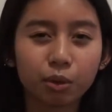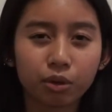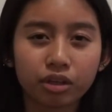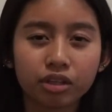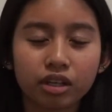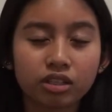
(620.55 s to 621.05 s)

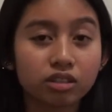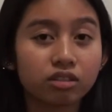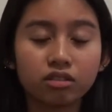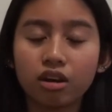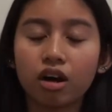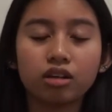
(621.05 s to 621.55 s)
organized
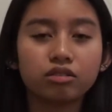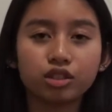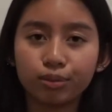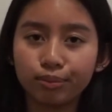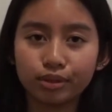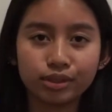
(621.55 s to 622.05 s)
and not
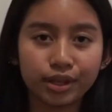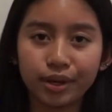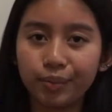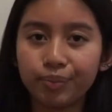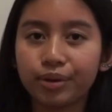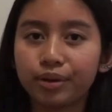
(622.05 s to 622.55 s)
jumbled
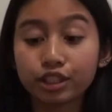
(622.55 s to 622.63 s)
up.